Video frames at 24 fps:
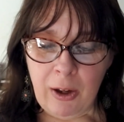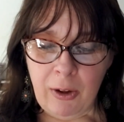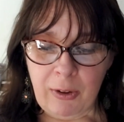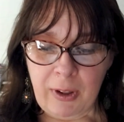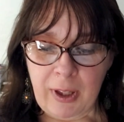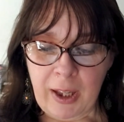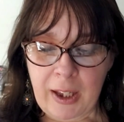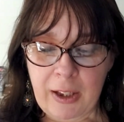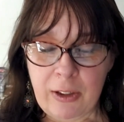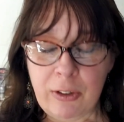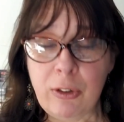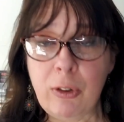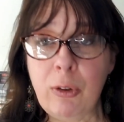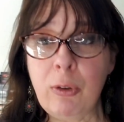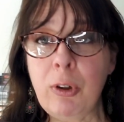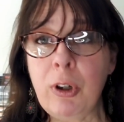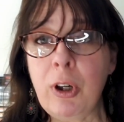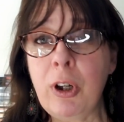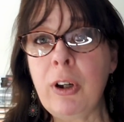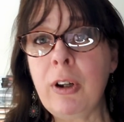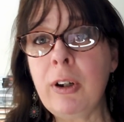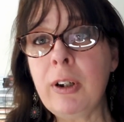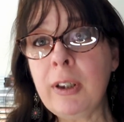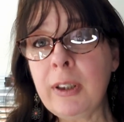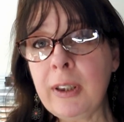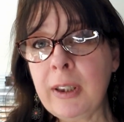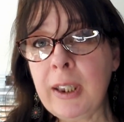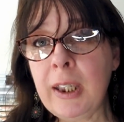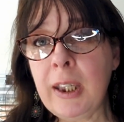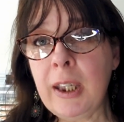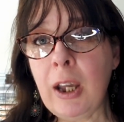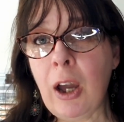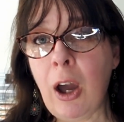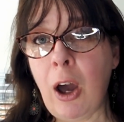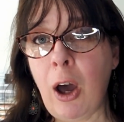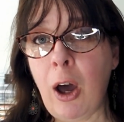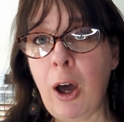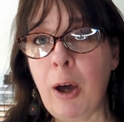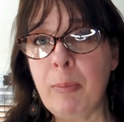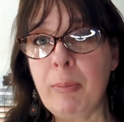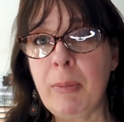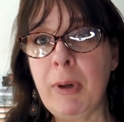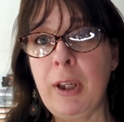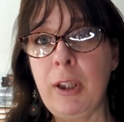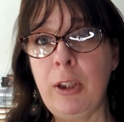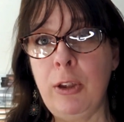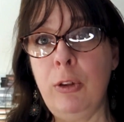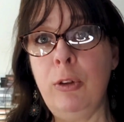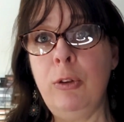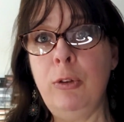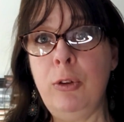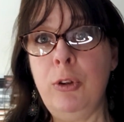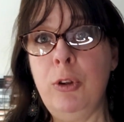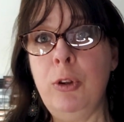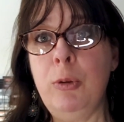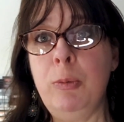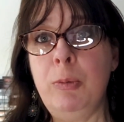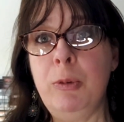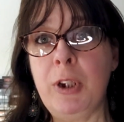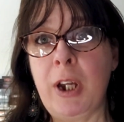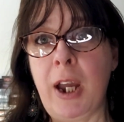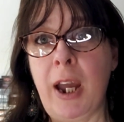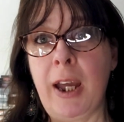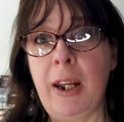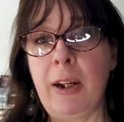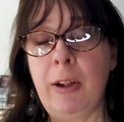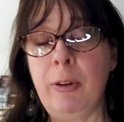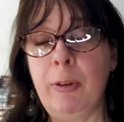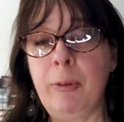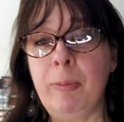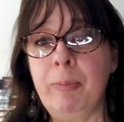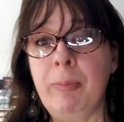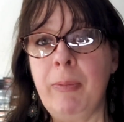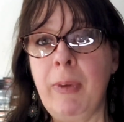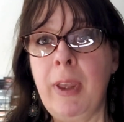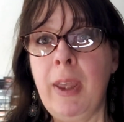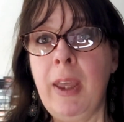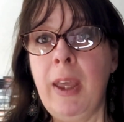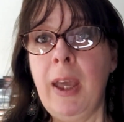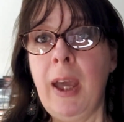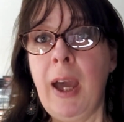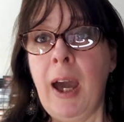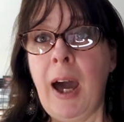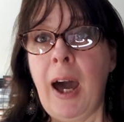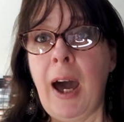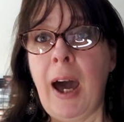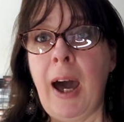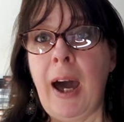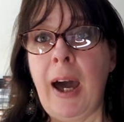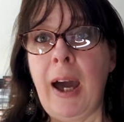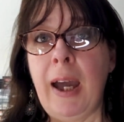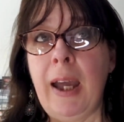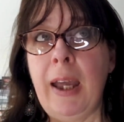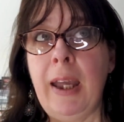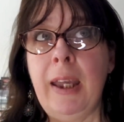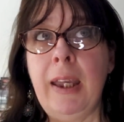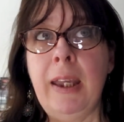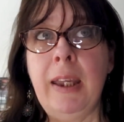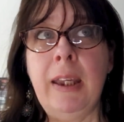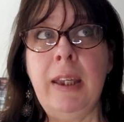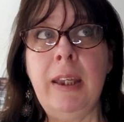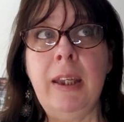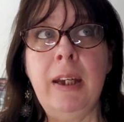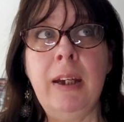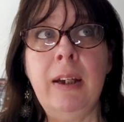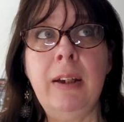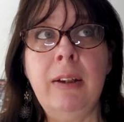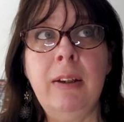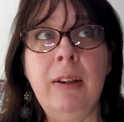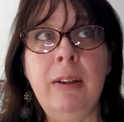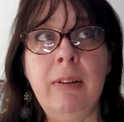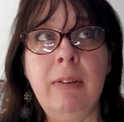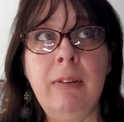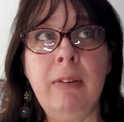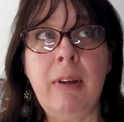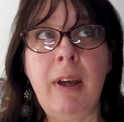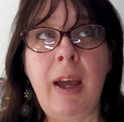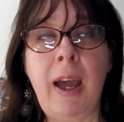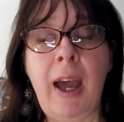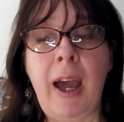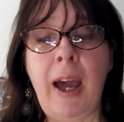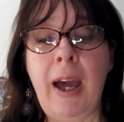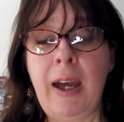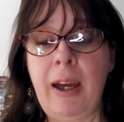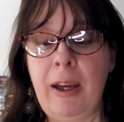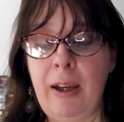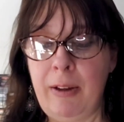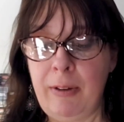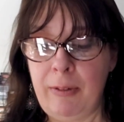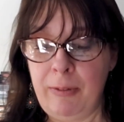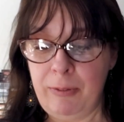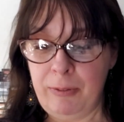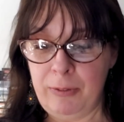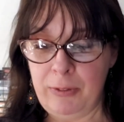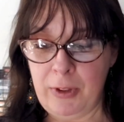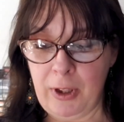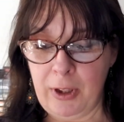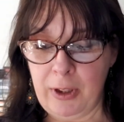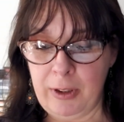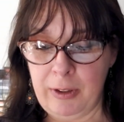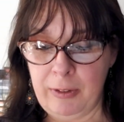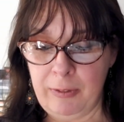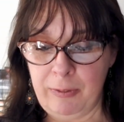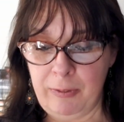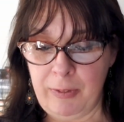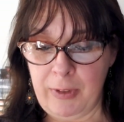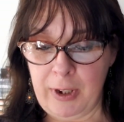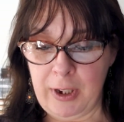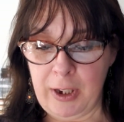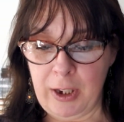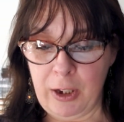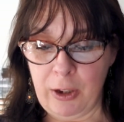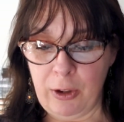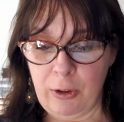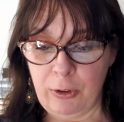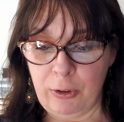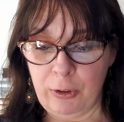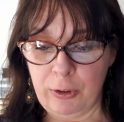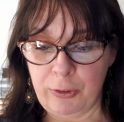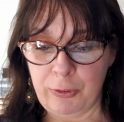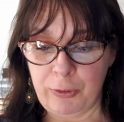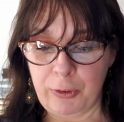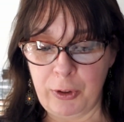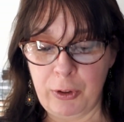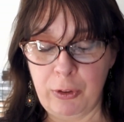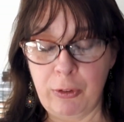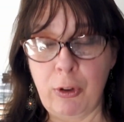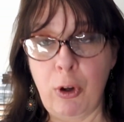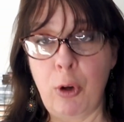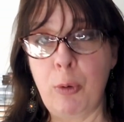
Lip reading: Okay, so currently on my YouTube channel, I have done videos for